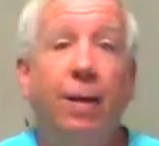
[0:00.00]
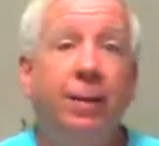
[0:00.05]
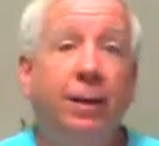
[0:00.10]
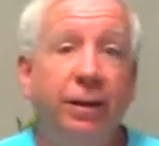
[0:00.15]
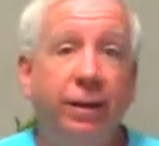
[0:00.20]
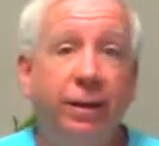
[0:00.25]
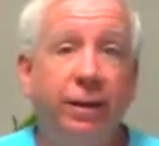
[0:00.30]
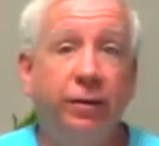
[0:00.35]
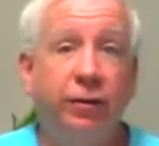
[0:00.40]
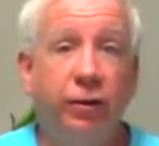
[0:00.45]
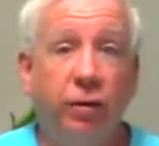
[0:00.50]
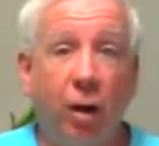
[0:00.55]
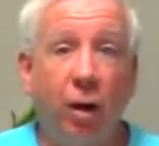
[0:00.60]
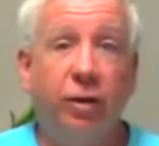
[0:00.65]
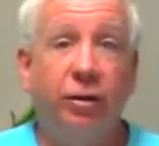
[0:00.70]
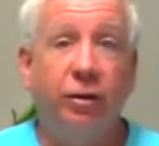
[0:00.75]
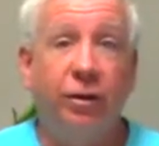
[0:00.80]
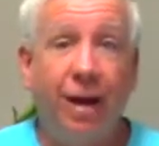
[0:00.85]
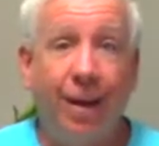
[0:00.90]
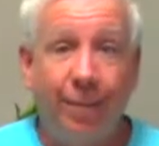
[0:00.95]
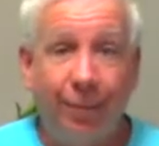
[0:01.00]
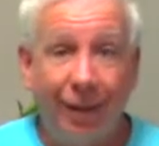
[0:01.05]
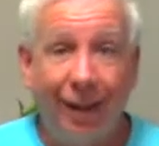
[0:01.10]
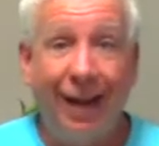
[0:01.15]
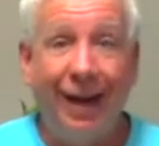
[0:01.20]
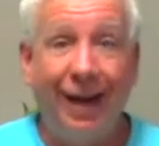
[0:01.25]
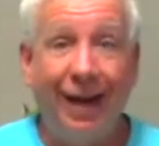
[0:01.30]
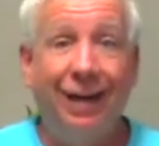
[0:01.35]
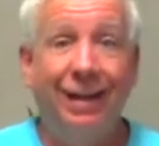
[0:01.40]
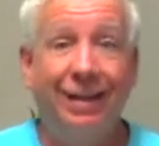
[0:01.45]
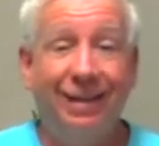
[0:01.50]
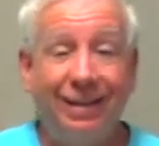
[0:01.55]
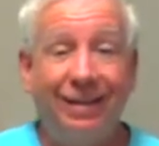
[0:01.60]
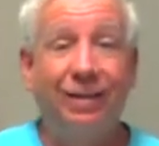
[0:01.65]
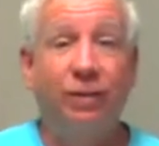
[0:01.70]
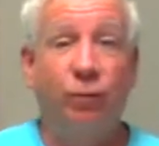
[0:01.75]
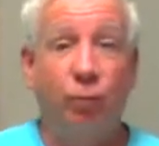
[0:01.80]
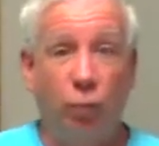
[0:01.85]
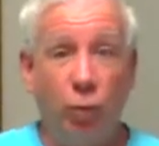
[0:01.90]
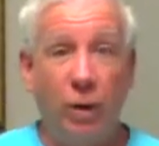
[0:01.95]
mean, these dogs are not playing. This
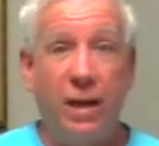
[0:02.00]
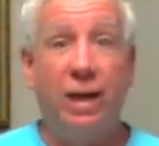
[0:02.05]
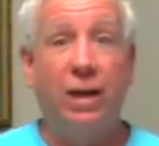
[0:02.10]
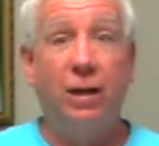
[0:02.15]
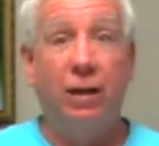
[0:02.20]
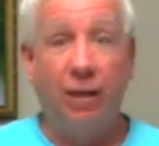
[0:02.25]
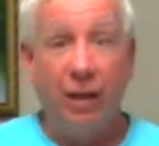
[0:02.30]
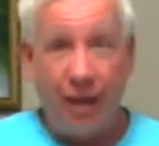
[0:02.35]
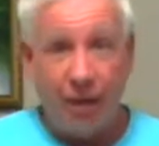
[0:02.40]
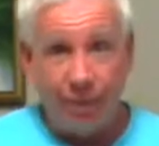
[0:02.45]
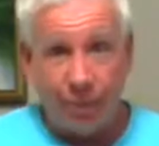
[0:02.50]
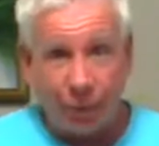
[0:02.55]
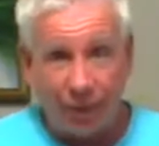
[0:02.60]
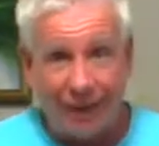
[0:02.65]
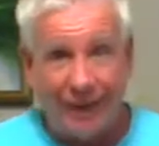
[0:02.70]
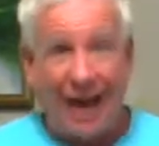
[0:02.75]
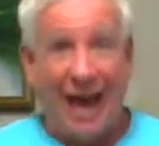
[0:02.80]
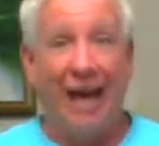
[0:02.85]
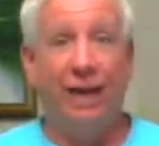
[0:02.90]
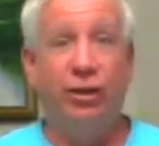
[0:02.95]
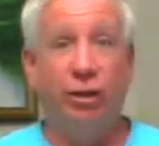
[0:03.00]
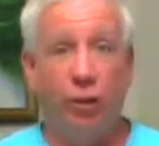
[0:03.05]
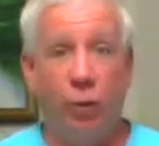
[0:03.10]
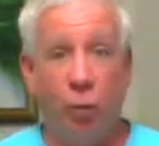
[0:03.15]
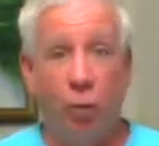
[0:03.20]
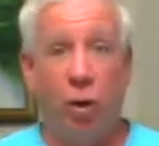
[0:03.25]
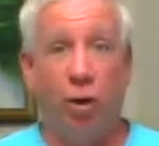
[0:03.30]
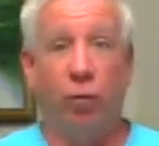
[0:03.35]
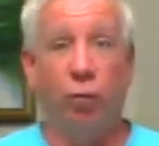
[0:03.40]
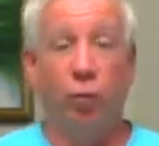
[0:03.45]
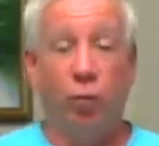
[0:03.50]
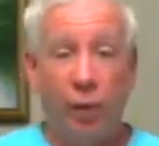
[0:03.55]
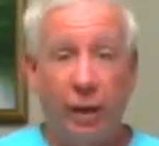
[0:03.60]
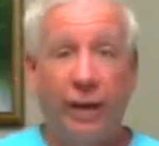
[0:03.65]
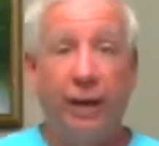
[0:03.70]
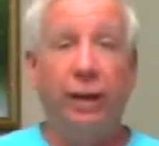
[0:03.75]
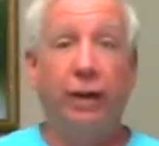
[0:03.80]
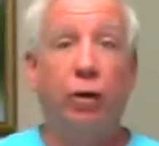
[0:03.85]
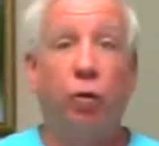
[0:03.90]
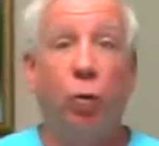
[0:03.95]
is real protection work,
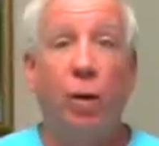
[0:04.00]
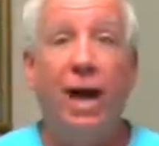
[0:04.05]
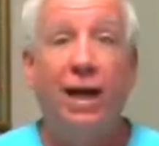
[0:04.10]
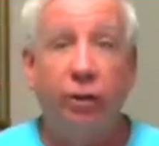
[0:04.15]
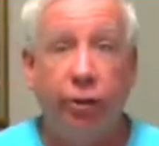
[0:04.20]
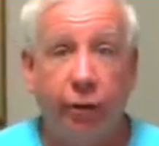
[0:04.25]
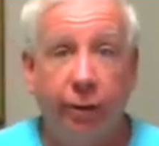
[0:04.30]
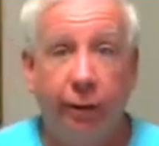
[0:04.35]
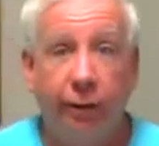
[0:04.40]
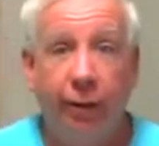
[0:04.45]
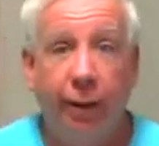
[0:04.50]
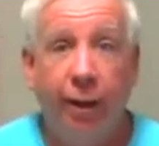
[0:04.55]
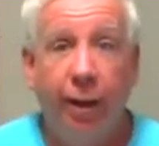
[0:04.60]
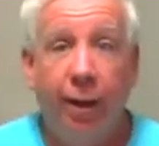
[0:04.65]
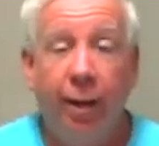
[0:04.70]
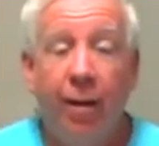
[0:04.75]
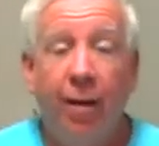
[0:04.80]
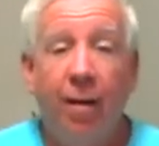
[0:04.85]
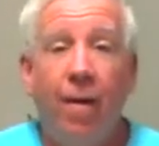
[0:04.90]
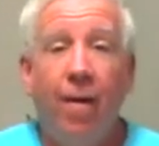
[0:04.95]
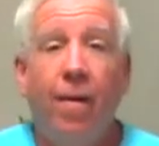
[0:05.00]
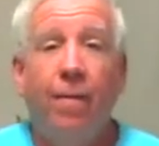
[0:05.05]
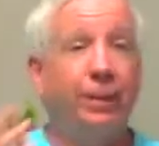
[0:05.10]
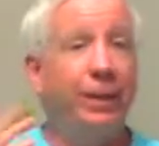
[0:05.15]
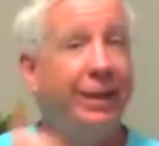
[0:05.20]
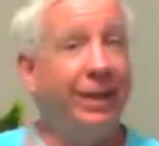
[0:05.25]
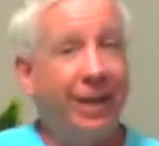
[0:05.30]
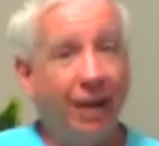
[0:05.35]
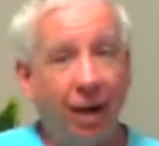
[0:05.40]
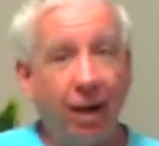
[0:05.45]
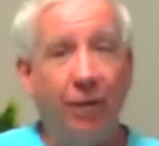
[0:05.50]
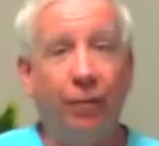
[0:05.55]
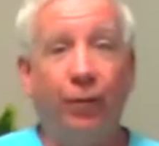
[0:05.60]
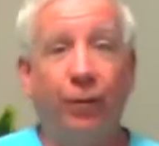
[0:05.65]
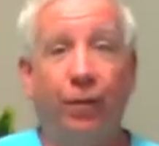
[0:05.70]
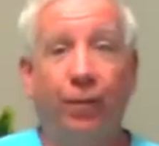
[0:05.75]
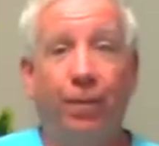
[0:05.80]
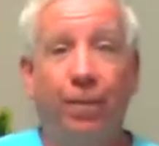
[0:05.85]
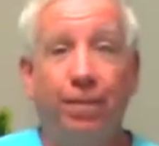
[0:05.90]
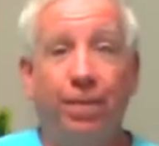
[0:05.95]
real aggression. Be
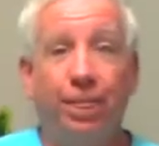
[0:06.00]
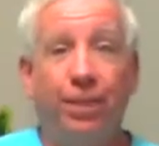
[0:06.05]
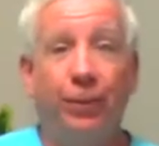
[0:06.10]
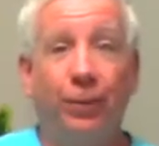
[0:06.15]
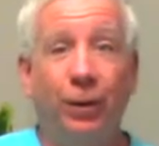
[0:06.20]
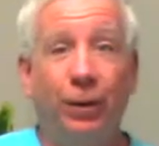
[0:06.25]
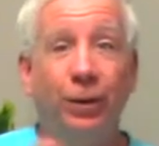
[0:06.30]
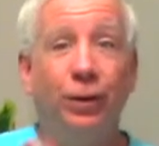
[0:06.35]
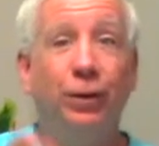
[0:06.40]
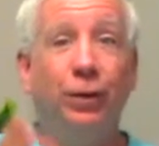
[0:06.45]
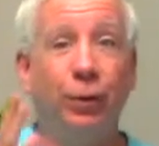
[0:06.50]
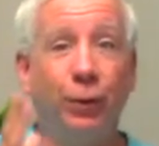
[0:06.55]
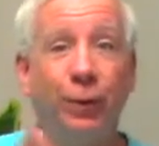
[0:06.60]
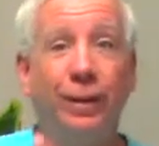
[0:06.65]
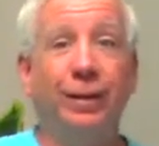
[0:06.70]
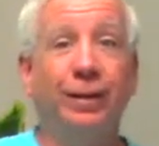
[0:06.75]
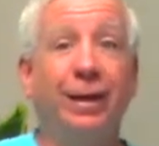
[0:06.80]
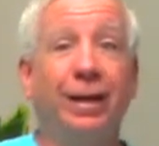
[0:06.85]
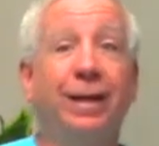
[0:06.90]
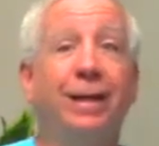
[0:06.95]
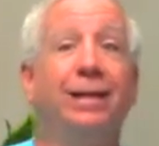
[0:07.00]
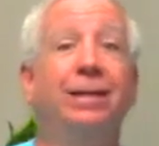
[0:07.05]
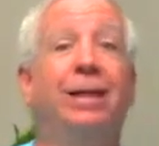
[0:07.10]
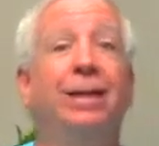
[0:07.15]
careful when you're doing things